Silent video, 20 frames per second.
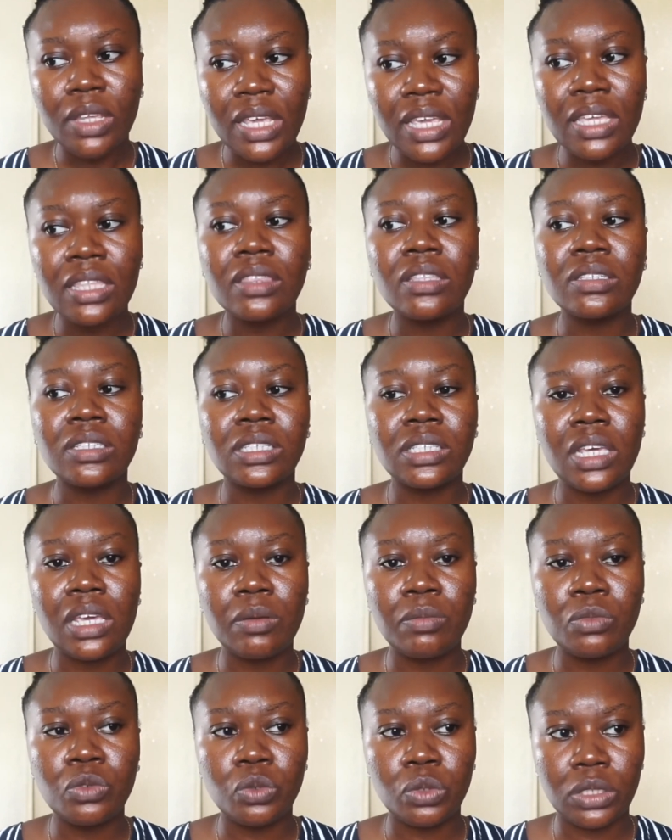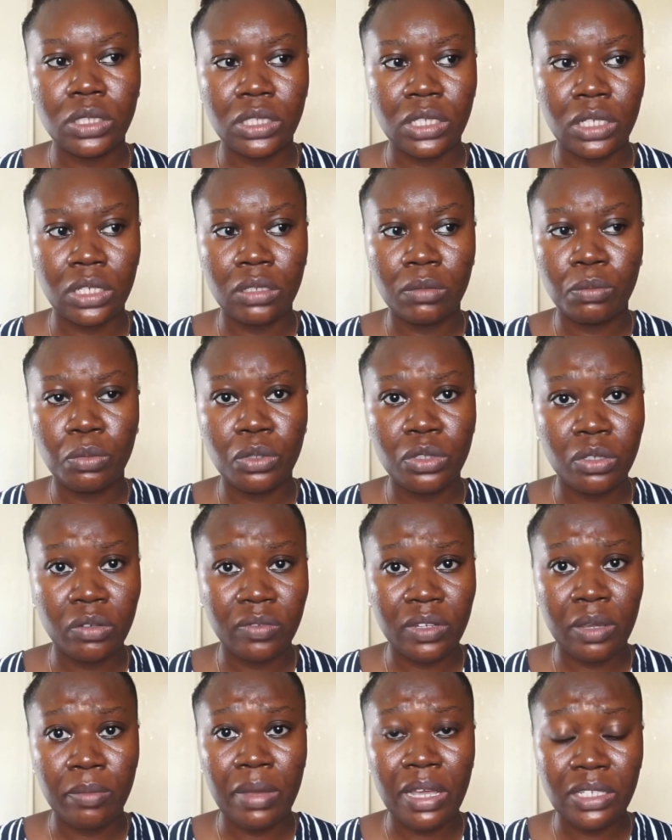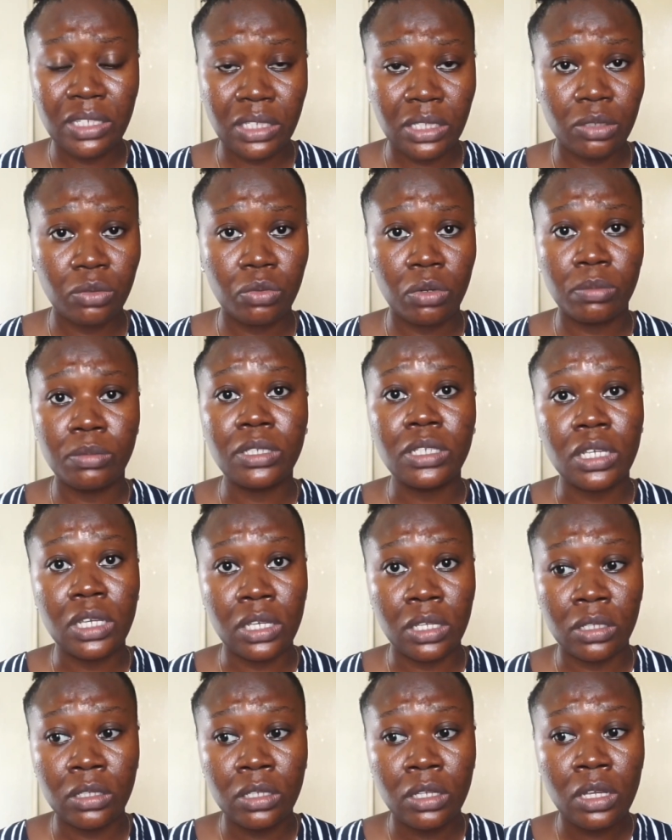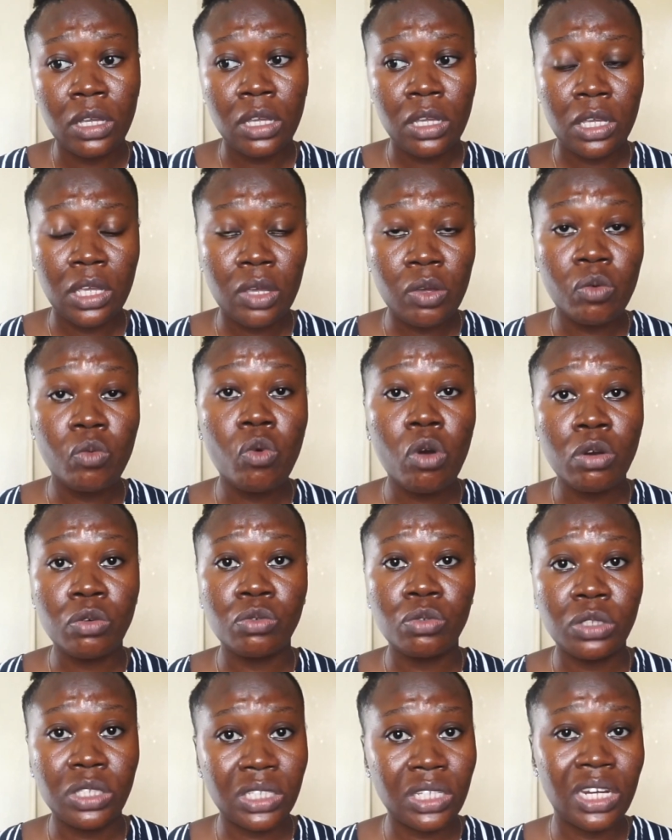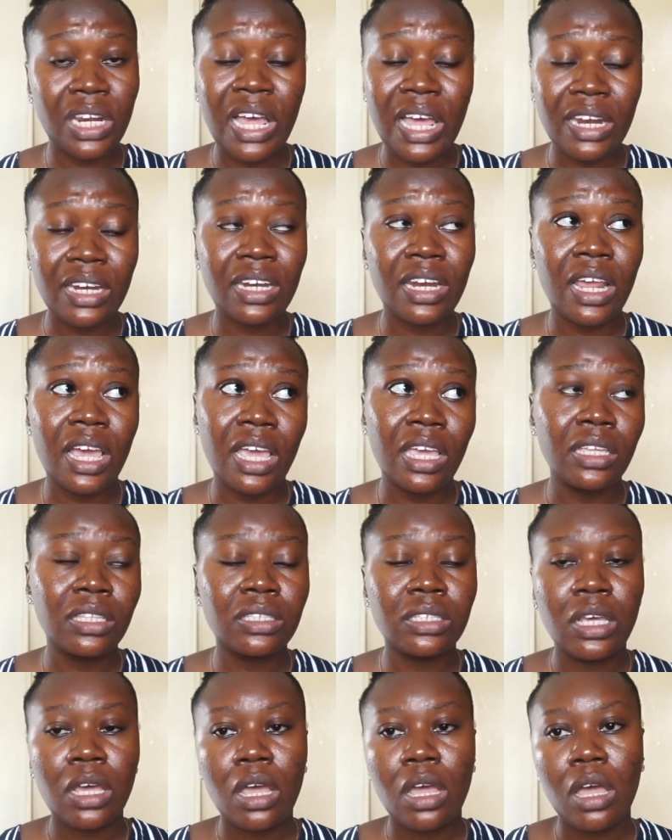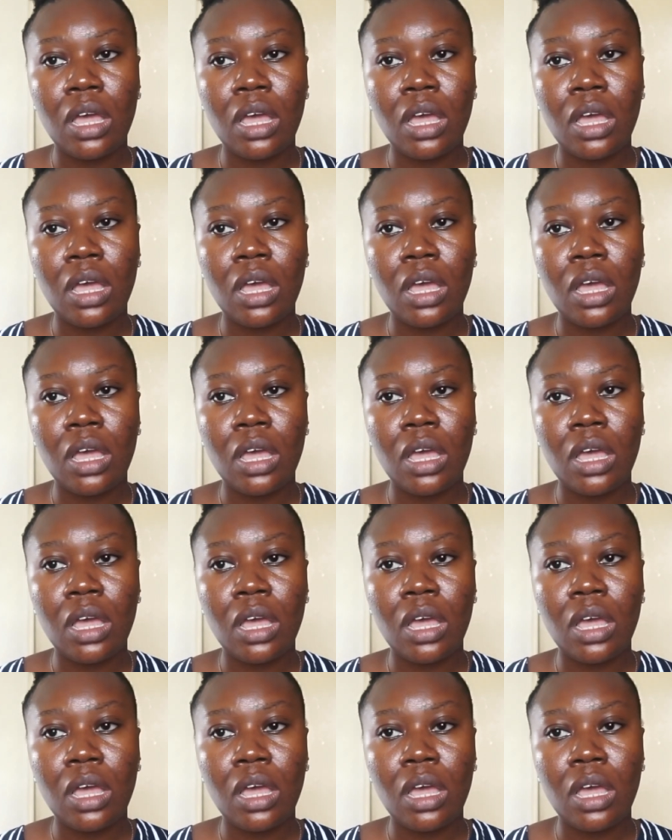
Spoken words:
in the same routine, both of them as serums in one routine at night.